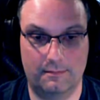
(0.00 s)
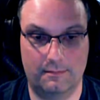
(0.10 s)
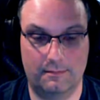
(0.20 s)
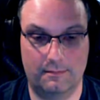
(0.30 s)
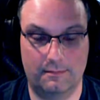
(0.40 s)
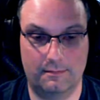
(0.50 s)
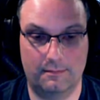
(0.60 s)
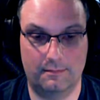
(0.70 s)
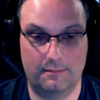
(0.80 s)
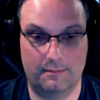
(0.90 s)

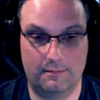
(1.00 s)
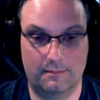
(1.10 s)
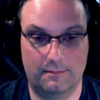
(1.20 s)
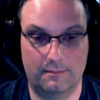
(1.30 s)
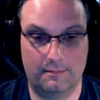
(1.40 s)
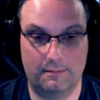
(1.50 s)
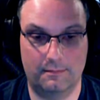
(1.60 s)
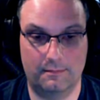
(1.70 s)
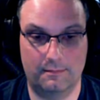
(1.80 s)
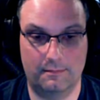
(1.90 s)

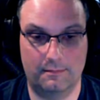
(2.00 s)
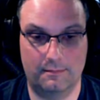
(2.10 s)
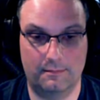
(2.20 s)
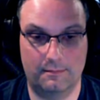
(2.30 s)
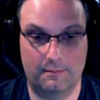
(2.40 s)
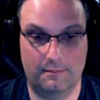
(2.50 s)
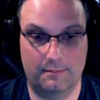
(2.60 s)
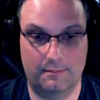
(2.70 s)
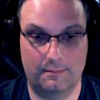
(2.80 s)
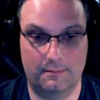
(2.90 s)

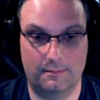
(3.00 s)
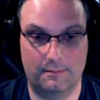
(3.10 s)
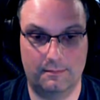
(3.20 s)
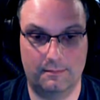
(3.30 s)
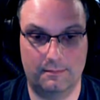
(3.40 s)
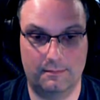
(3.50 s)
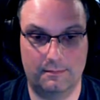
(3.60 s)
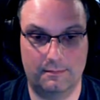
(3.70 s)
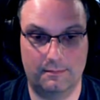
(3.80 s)
The person shown says nothing.